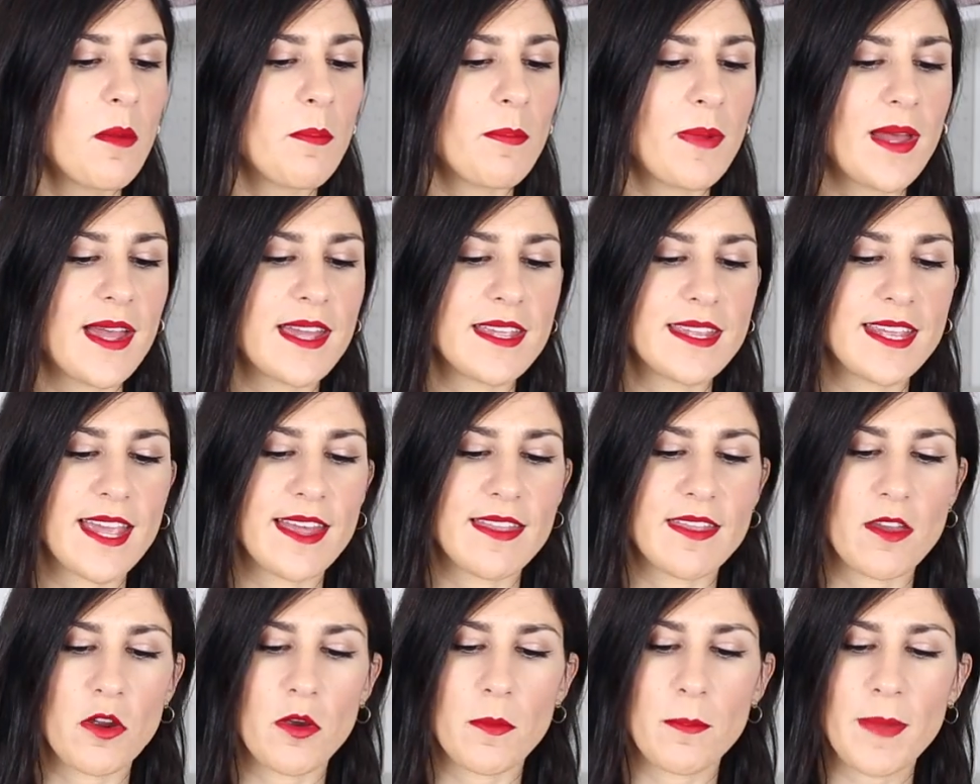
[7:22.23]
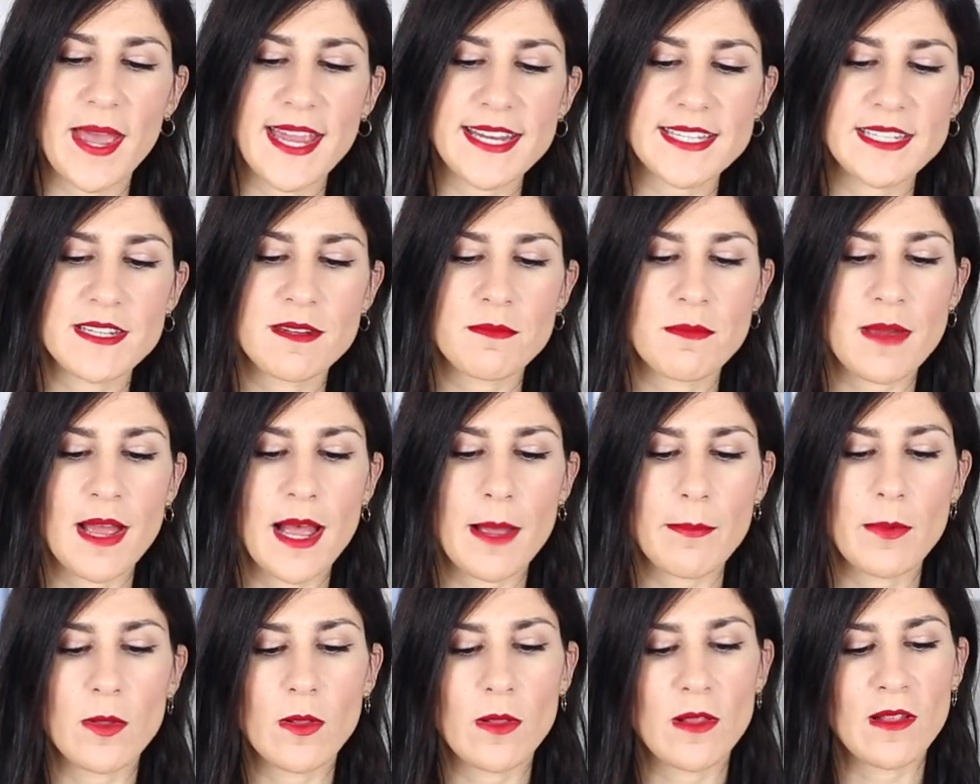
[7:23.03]
But yeah, they're a patent
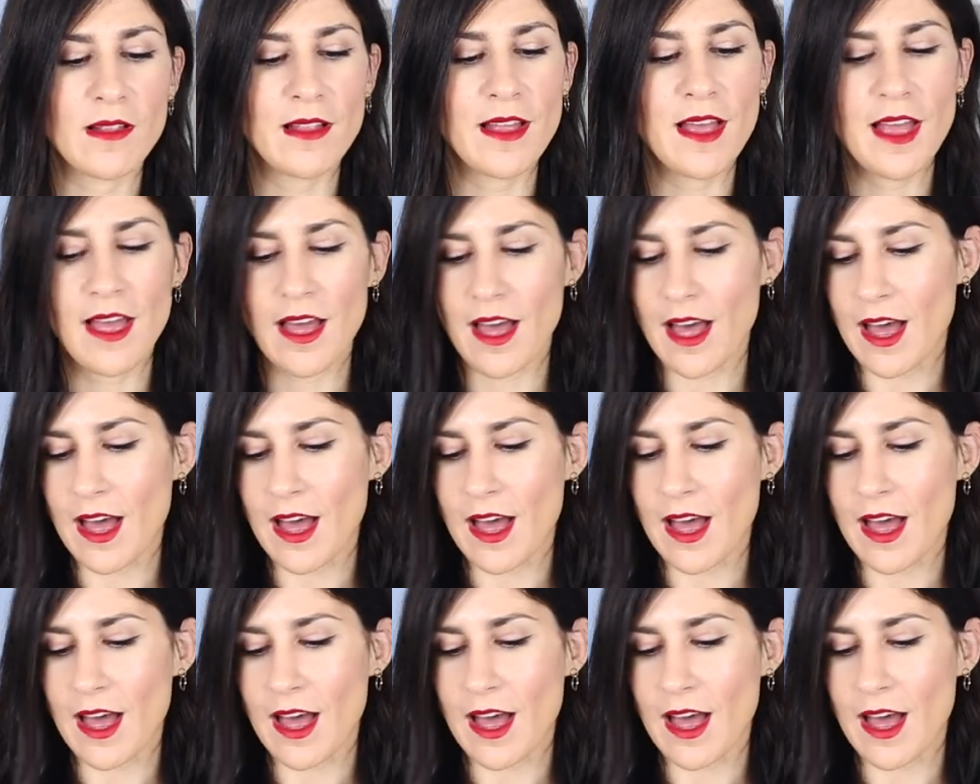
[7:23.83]
marble.